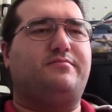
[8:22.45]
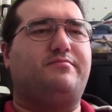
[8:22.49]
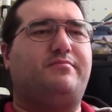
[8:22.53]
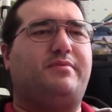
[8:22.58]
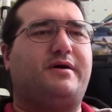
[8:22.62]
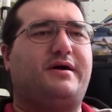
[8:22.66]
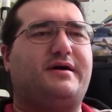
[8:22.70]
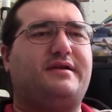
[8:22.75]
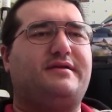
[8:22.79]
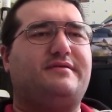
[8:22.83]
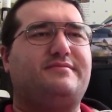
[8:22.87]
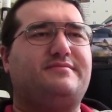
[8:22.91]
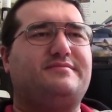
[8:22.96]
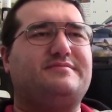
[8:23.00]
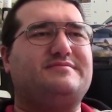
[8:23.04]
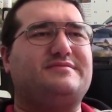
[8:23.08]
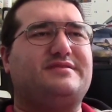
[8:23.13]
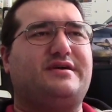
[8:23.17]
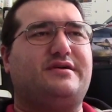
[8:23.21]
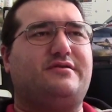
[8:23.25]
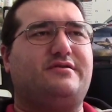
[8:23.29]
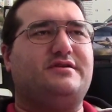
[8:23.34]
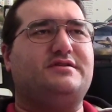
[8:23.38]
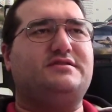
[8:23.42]
but
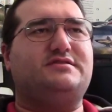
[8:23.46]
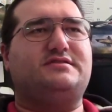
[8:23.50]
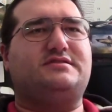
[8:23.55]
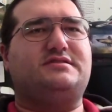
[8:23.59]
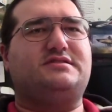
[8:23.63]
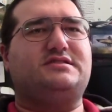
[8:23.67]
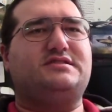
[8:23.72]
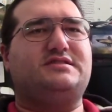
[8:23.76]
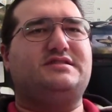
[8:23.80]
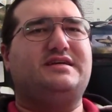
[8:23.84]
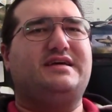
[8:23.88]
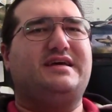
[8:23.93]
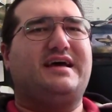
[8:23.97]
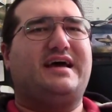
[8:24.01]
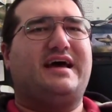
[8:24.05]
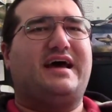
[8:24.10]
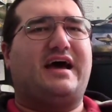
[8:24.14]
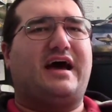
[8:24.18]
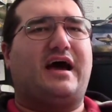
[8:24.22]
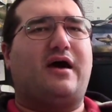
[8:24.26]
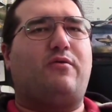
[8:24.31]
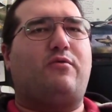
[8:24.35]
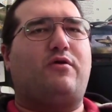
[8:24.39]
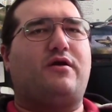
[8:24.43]

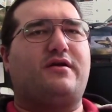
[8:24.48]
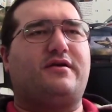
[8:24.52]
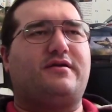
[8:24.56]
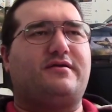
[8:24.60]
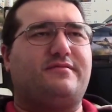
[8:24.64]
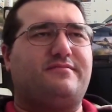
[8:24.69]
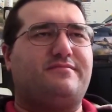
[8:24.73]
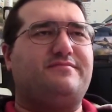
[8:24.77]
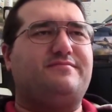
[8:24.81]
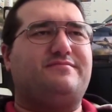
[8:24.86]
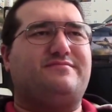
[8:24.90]
I want to,